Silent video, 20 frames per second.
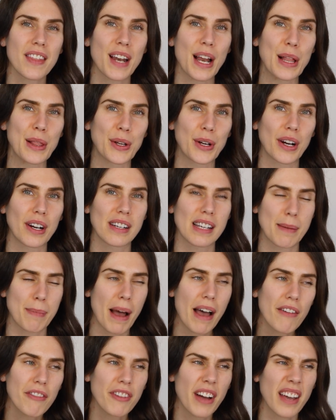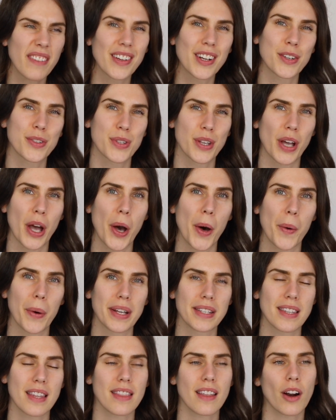that I learned about five years ago
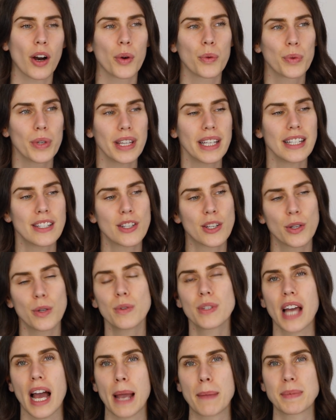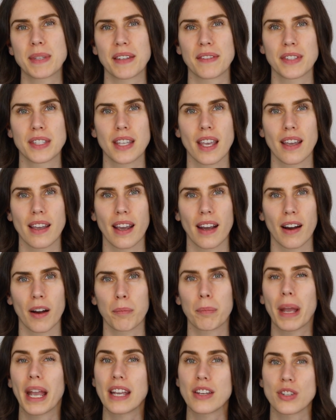is that there are really two types of
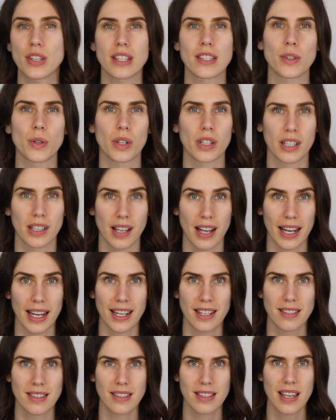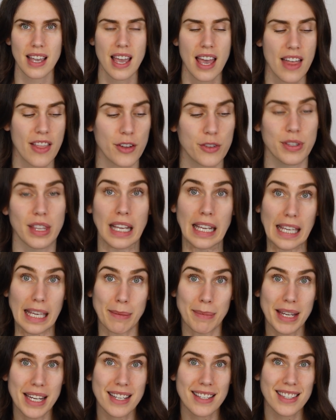skincare patients or clients. There's the
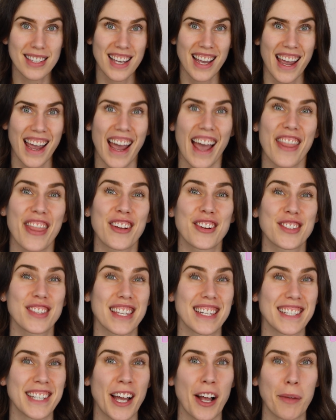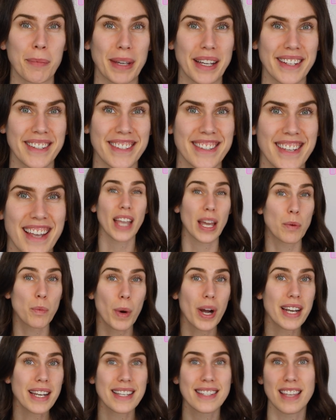gimmies and there's the tell me's. And
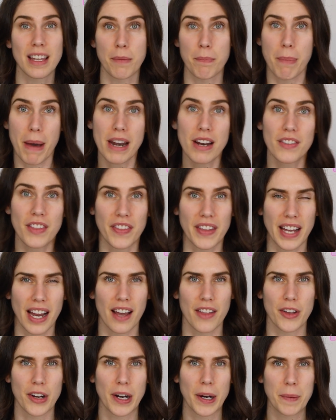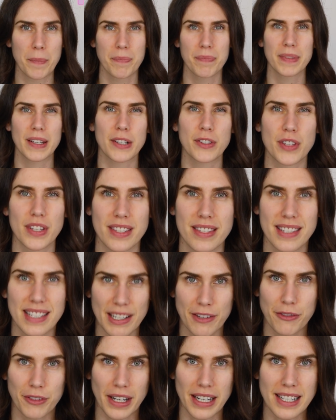one isn't better than the other, they're just
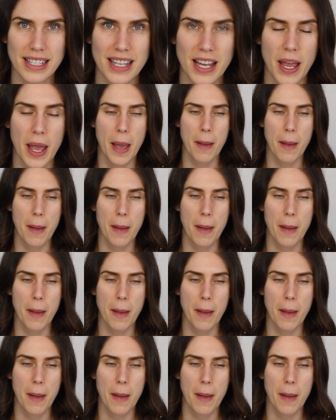different.